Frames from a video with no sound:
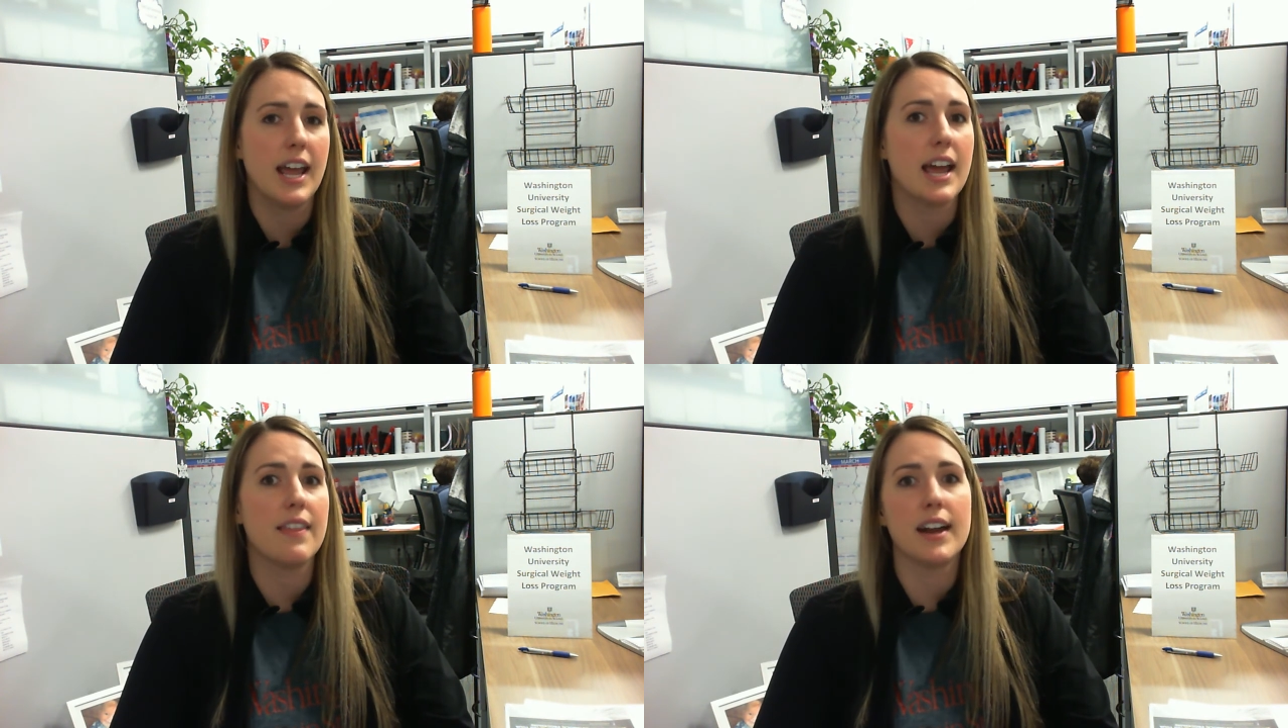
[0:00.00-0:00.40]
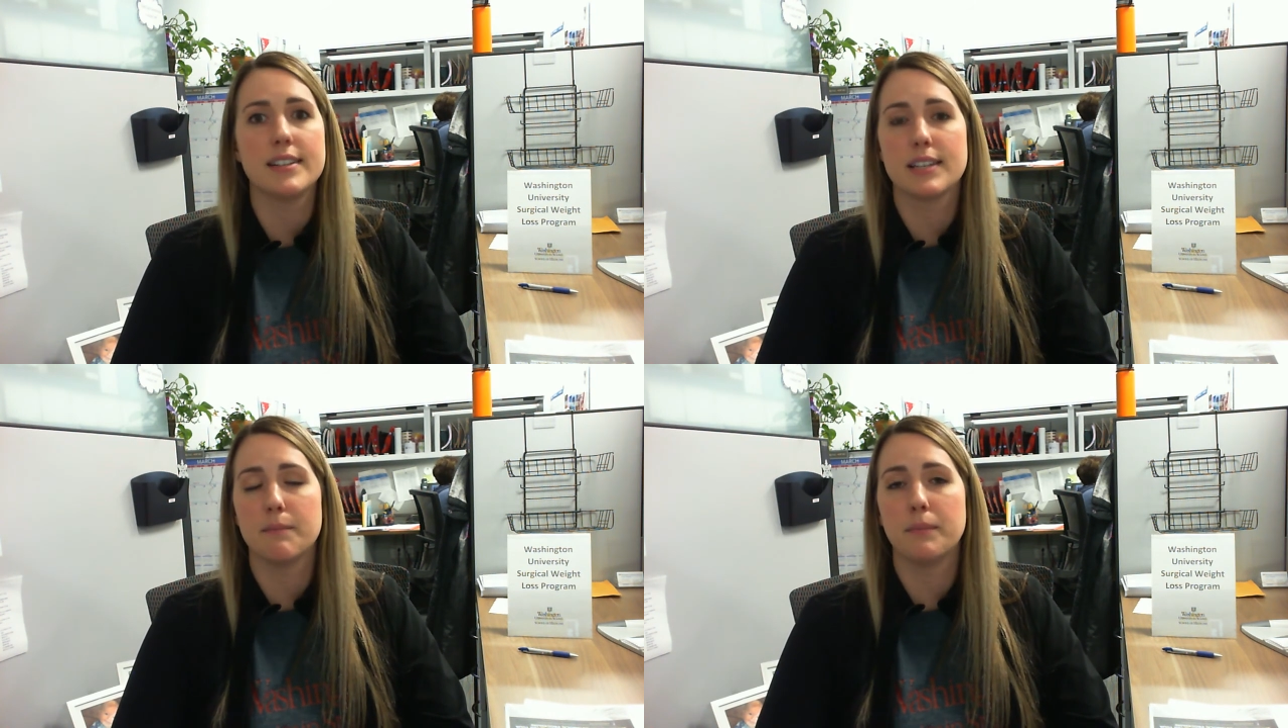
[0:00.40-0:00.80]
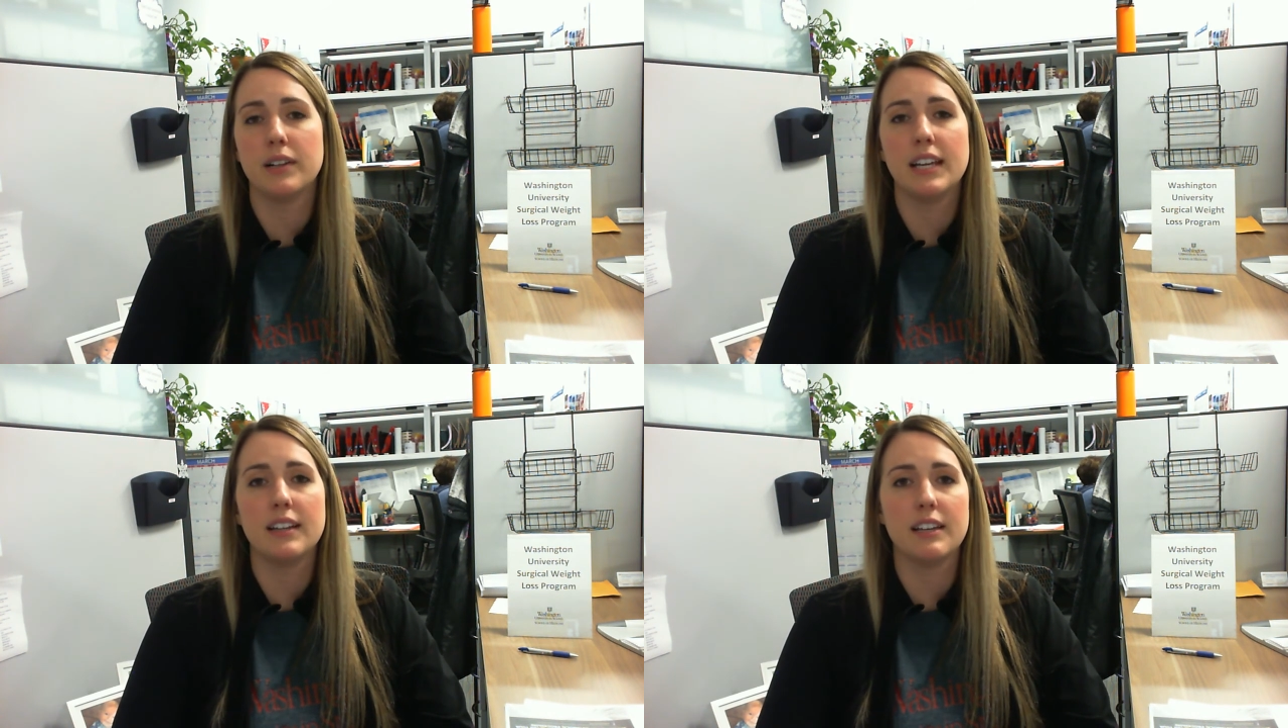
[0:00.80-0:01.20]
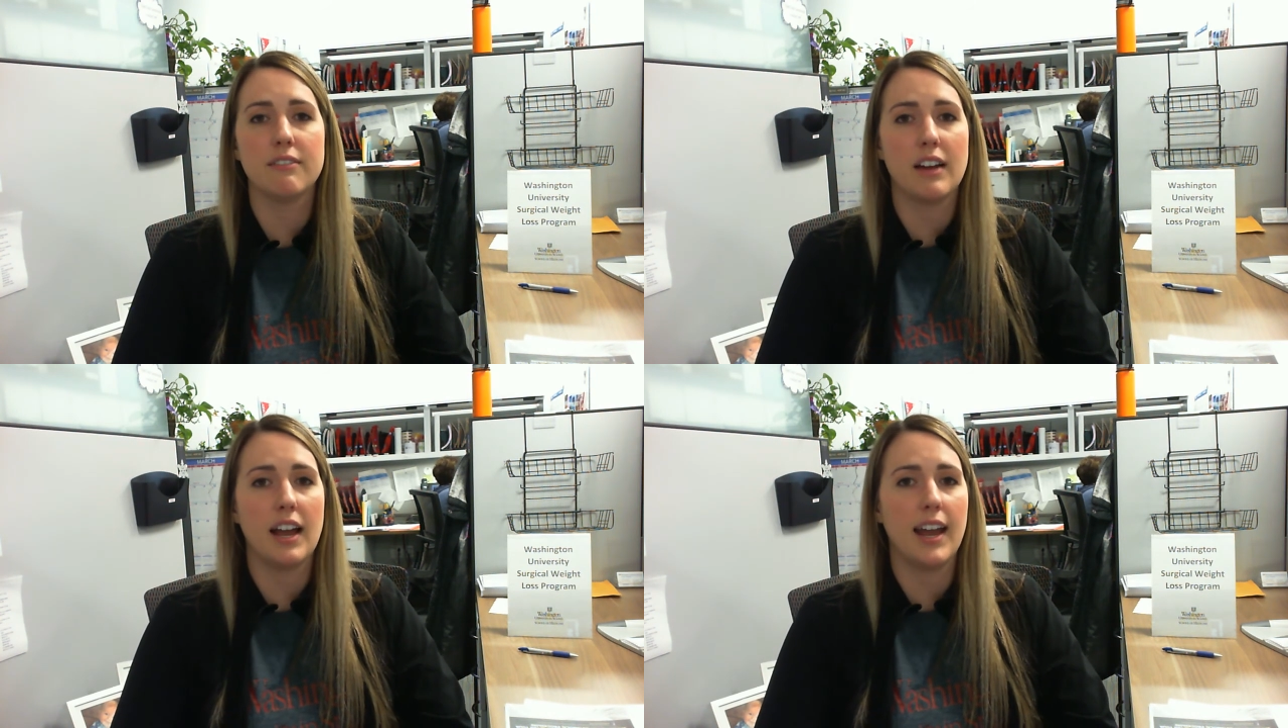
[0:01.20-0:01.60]
And that is completely
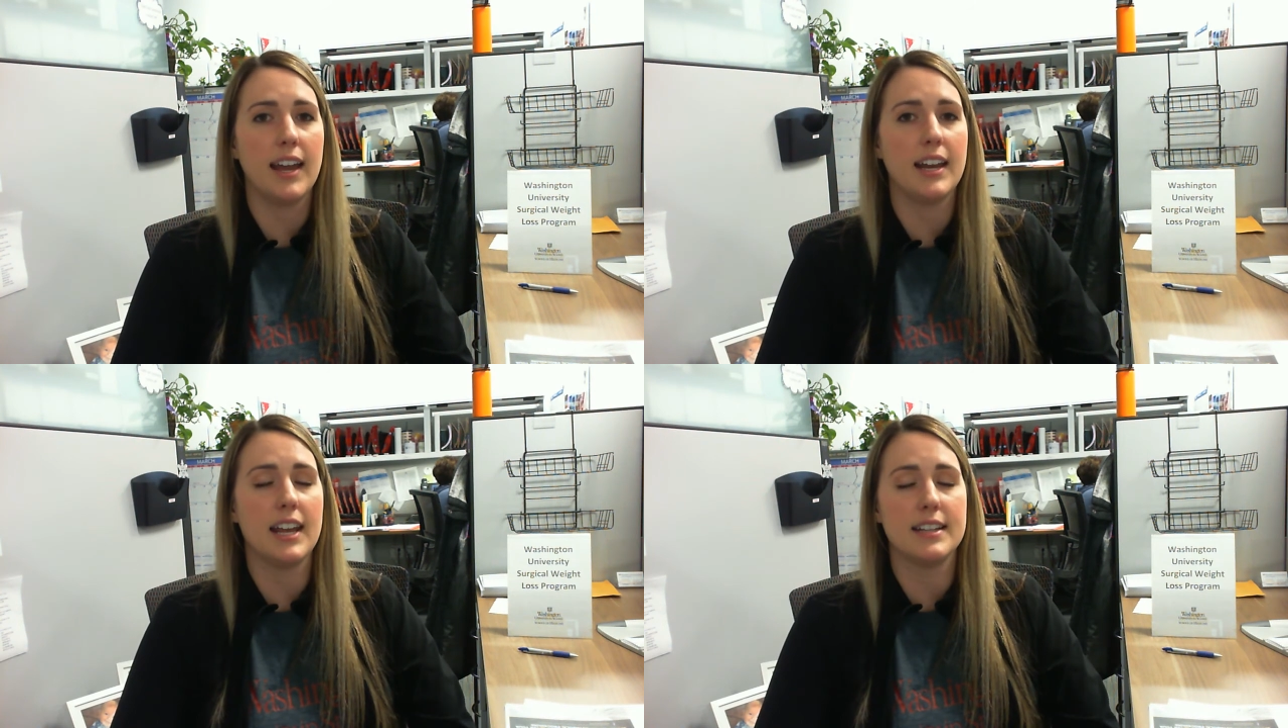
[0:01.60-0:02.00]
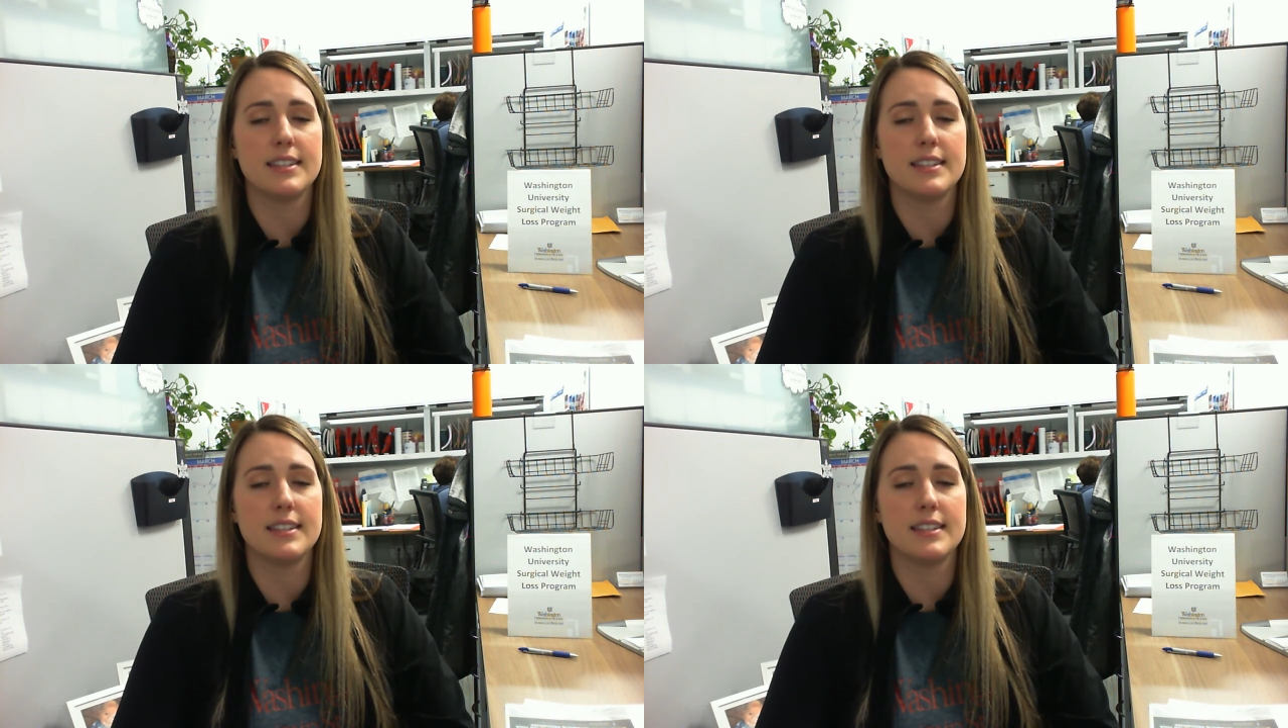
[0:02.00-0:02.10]
fine and